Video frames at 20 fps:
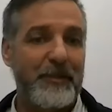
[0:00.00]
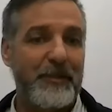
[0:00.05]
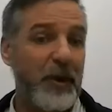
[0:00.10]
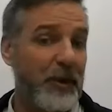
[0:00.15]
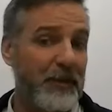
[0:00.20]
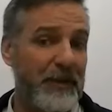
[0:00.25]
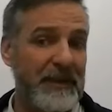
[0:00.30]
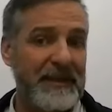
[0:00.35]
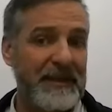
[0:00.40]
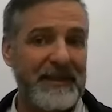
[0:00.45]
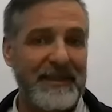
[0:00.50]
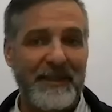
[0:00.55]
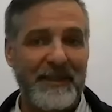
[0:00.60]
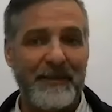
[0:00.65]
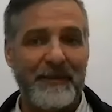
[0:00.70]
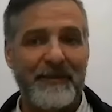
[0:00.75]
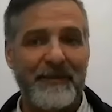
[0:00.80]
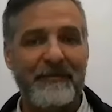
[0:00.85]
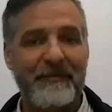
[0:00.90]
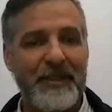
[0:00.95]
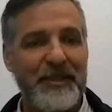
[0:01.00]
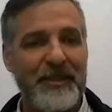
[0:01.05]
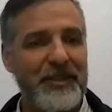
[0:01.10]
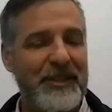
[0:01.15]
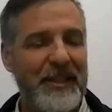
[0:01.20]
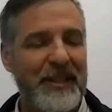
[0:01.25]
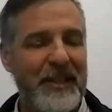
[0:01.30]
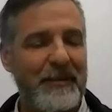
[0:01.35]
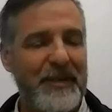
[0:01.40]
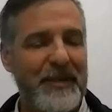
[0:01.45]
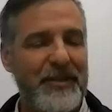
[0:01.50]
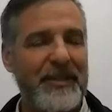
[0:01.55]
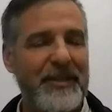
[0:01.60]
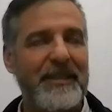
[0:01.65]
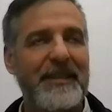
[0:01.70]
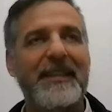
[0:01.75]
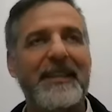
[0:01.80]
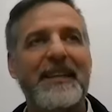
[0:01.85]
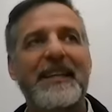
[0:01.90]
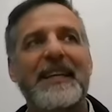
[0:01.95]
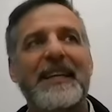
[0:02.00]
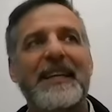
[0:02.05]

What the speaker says: purpose and vision and mission,